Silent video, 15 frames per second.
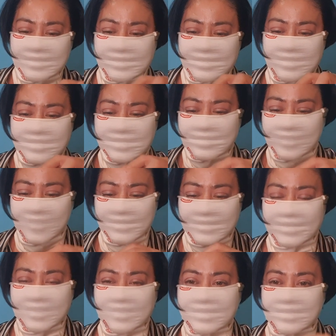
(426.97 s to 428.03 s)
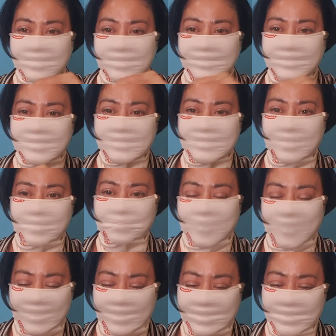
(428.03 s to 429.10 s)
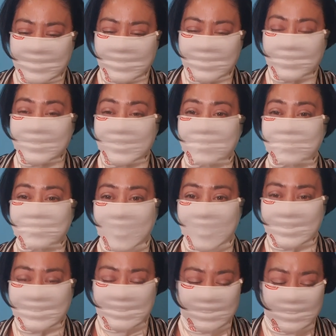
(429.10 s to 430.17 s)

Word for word: this was in courtesy by Univet.